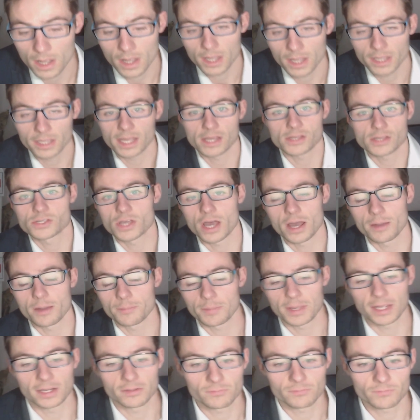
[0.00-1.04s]
Yeah, so
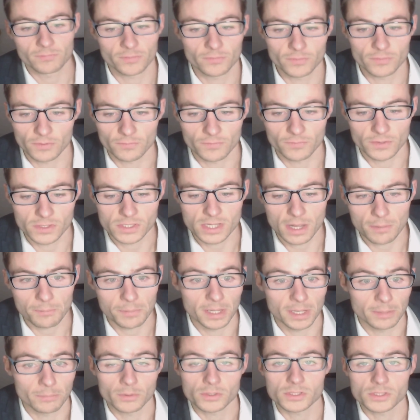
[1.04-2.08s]
for some
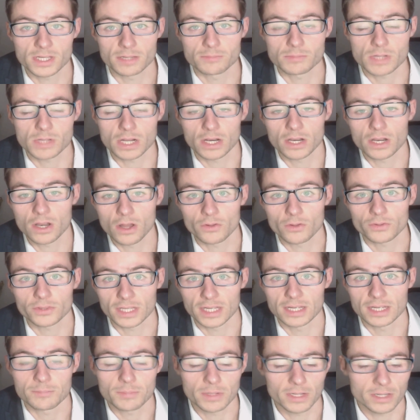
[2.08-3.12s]
people it seems a lot
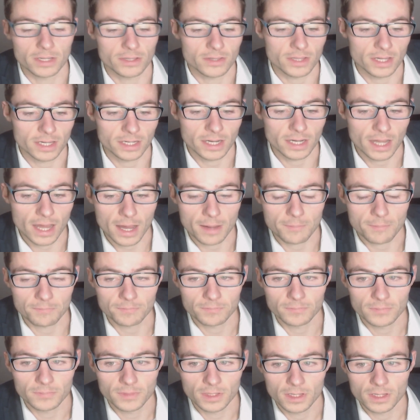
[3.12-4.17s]
deeper than
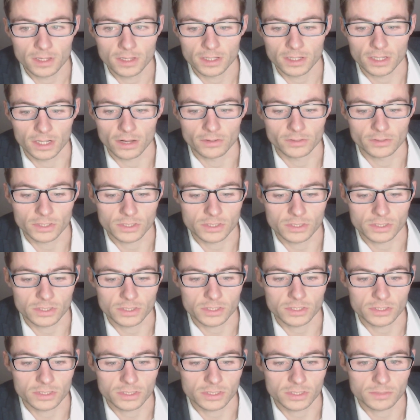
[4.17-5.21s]

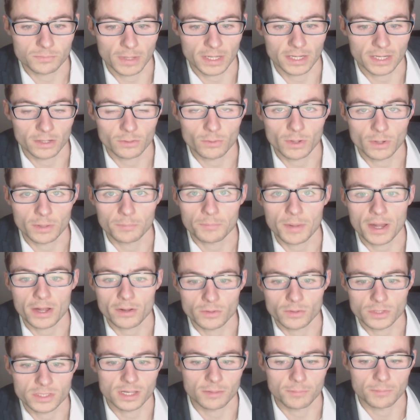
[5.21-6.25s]
just making a quick
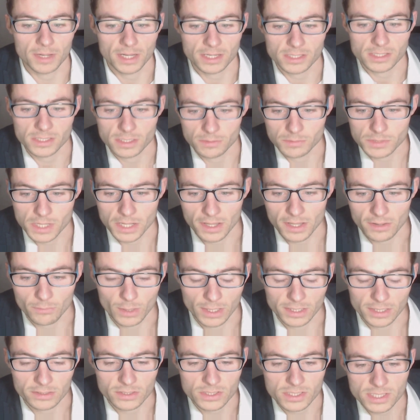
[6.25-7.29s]
buck or something. It seems like they're
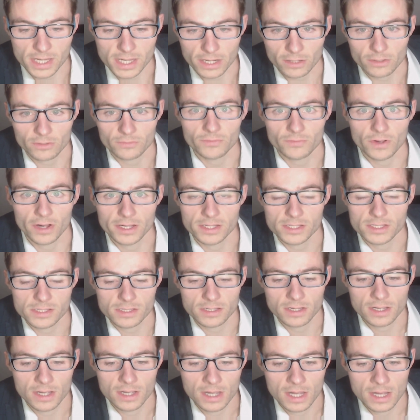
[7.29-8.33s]
willing to
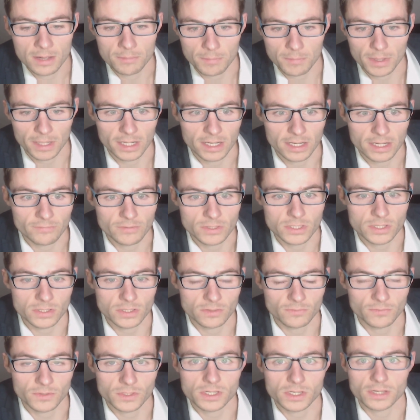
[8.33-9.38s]
sacrifice money for
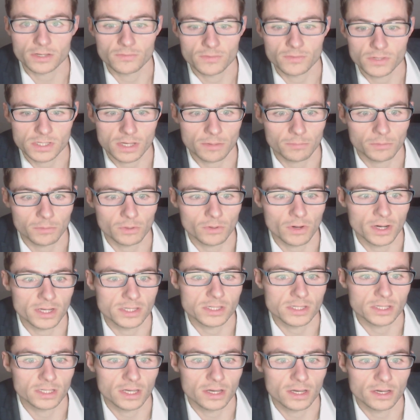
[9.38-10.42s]
some
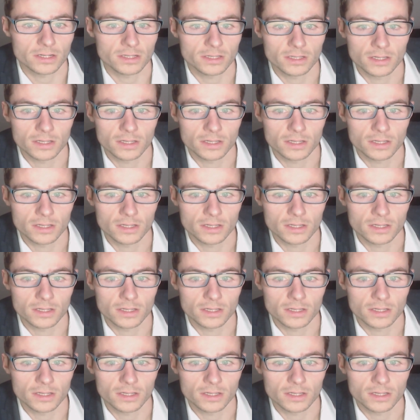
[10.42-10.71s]
greater good.